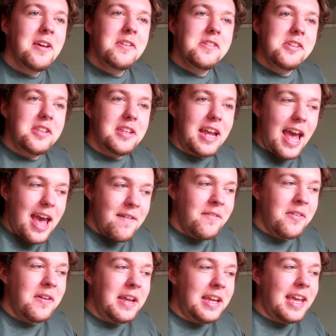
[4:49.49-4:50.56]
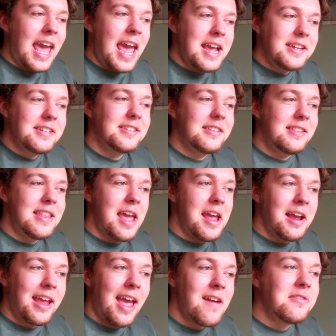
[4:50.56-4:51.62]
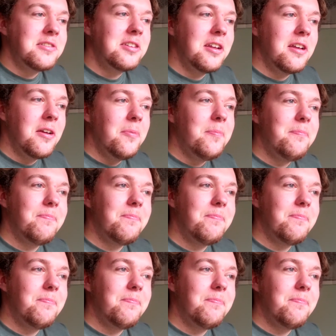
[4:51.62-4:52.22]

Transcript: so that ever in case they encounter